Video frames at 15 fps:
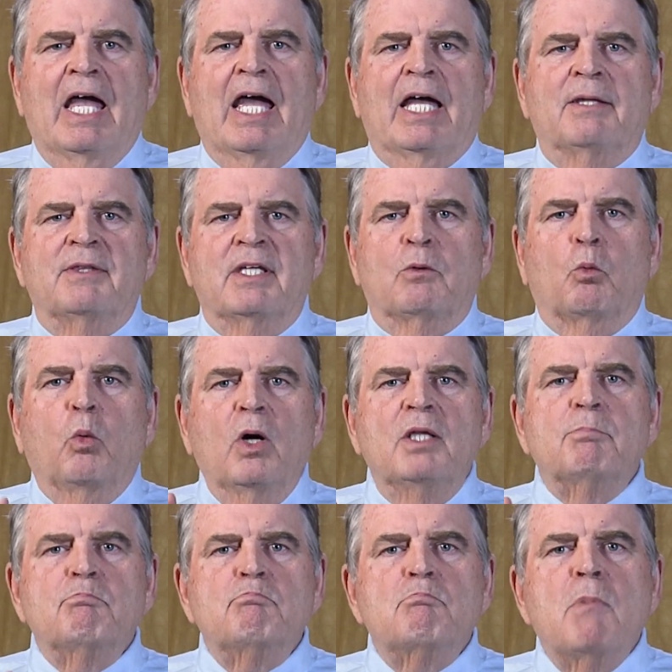And the
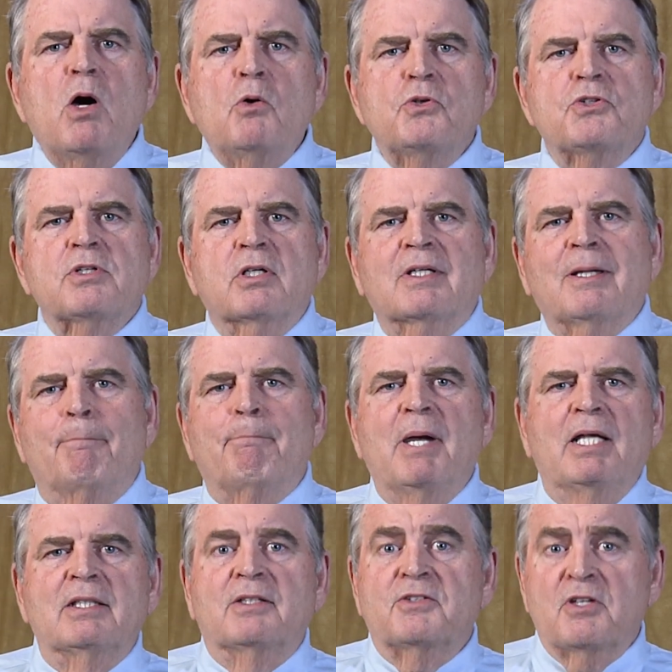one most
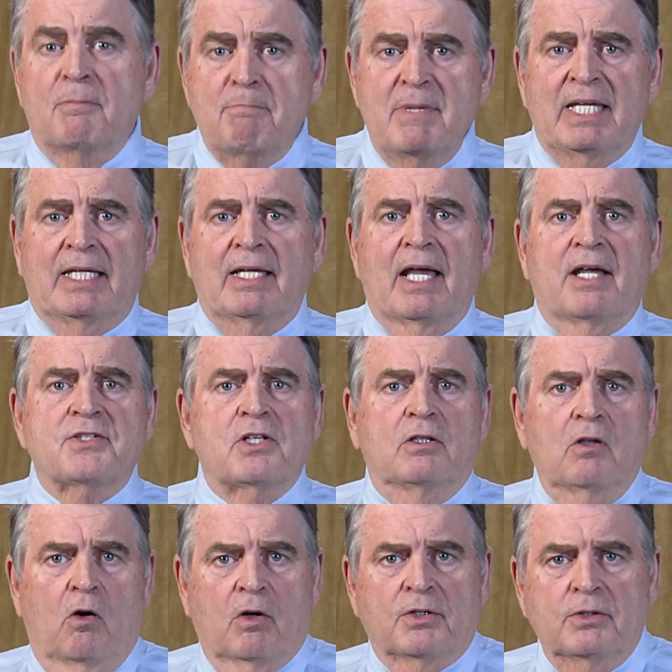compelling to me as a
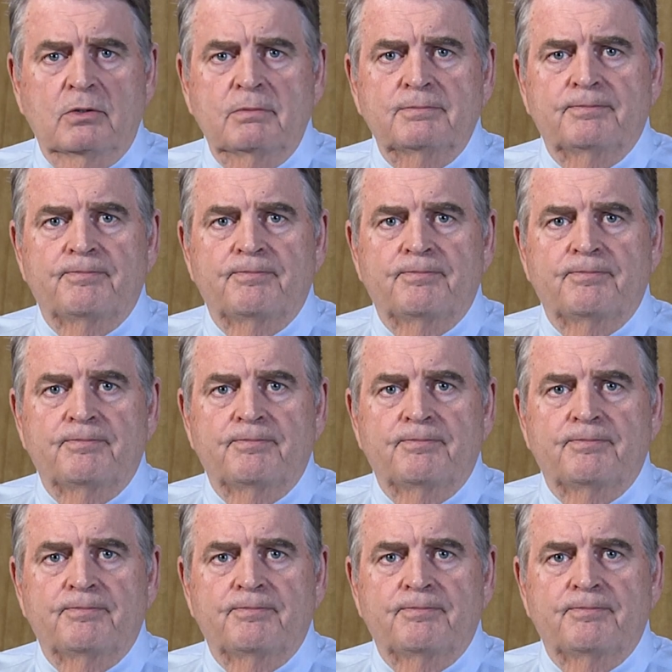lawyer,